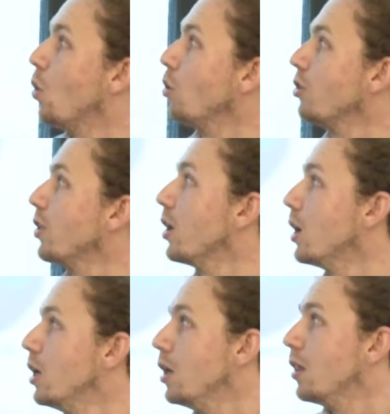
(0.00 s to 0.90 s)
was that
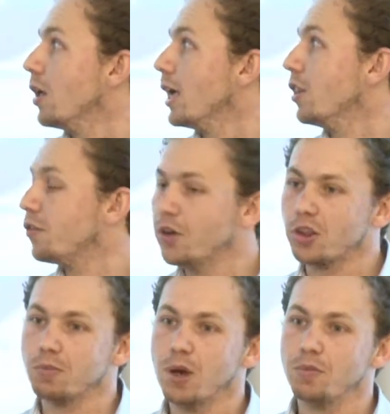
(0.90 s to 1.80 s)
in the
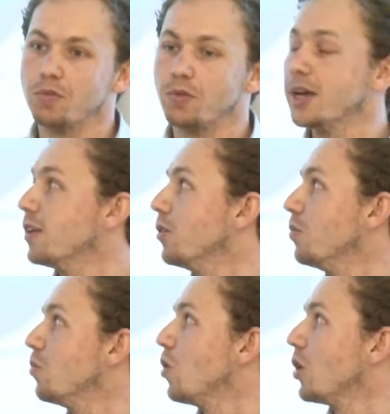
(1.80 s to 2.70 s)
first month, we had a
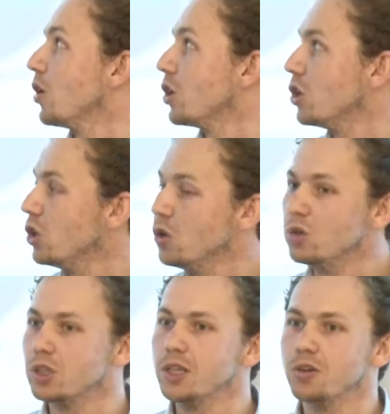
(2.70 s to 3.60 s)

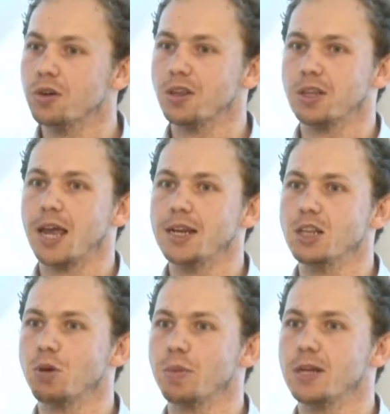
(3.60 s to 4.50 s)
huge decrease in
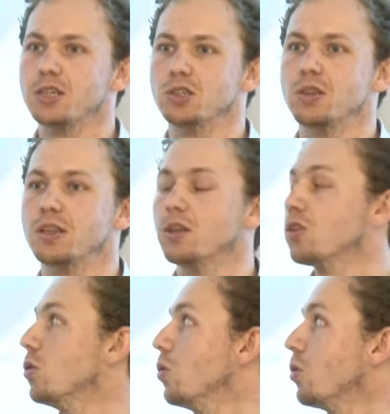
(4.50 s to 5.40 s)
Aedes populations in the
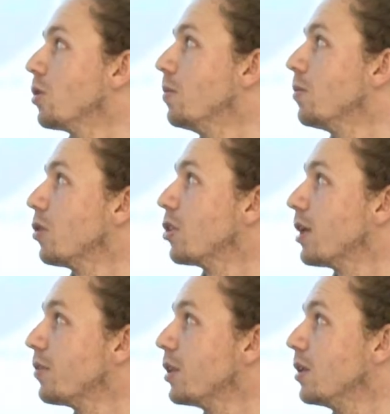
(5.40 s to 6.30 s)
schools, so
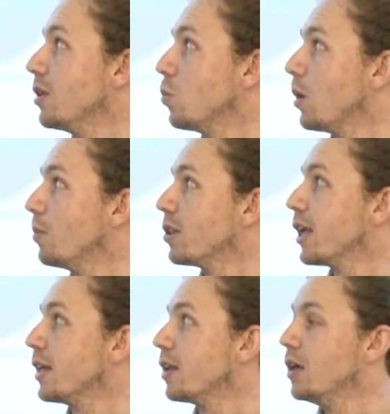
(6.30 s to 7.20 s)
71%,
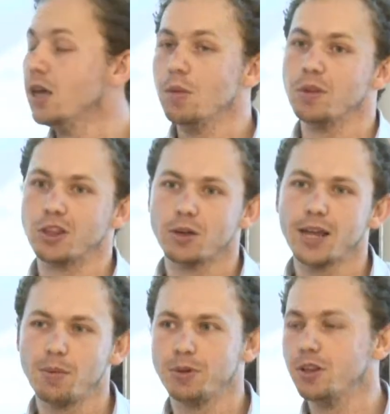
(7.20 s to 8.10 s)
but this only
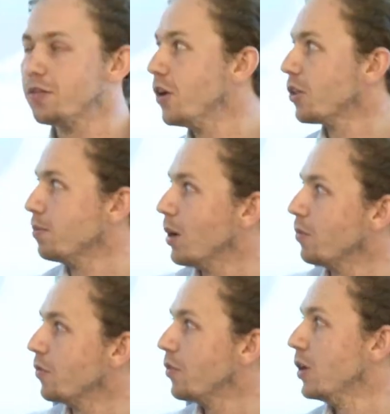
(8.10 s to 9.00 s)
happened in the first
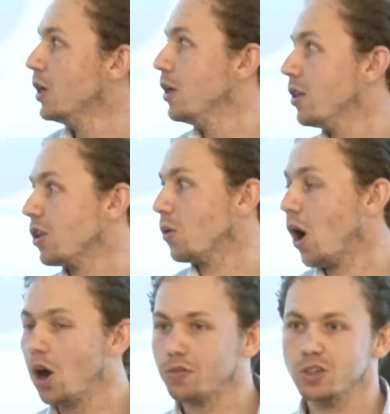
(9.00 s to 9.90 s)
month. So
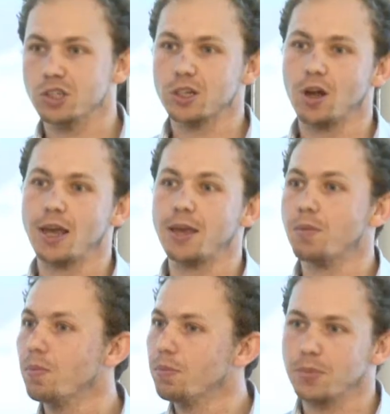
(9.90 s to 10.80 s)
after July,
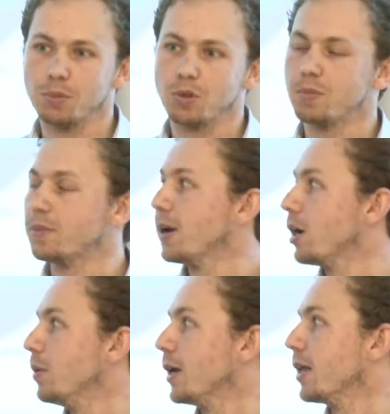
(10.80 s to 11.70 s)
numbers picked back
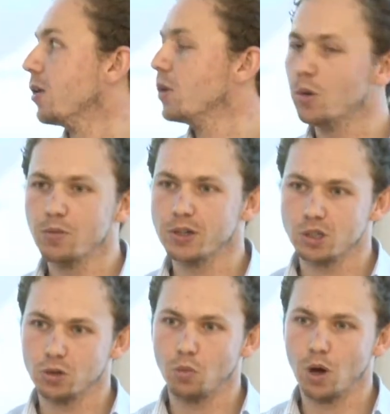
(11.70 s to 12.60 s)
up again, and we weren't really
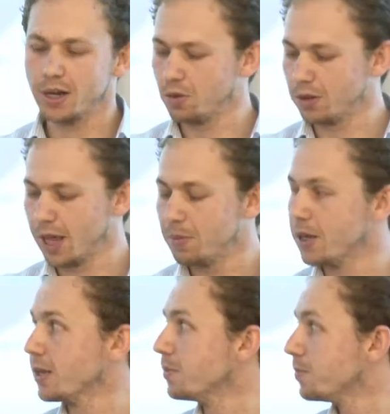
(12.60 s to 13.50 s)
sure why this was happening.